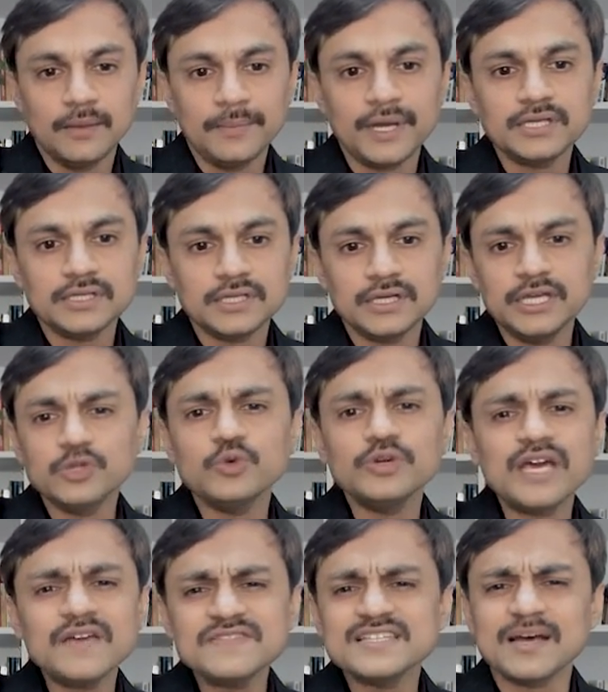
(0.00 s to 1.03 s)
but it
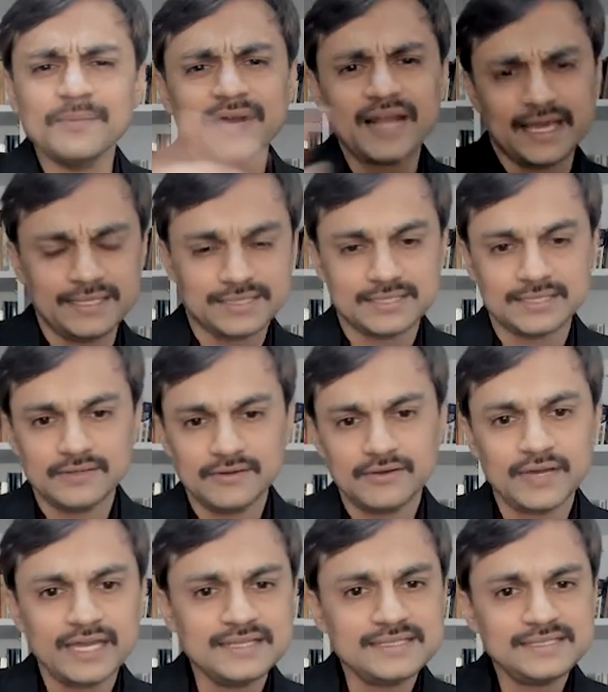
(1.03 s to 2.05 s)
could have summarized
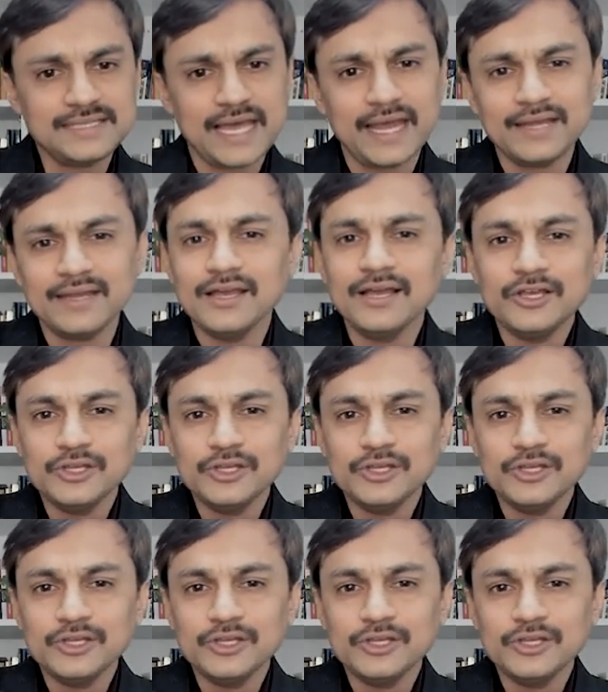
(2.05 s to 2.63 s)
and said,